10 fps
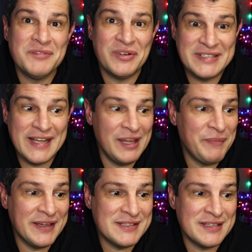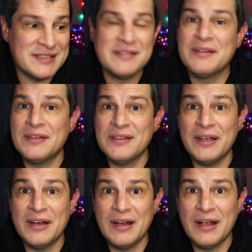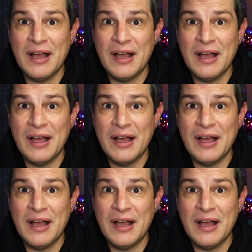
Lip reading: on a daily basis that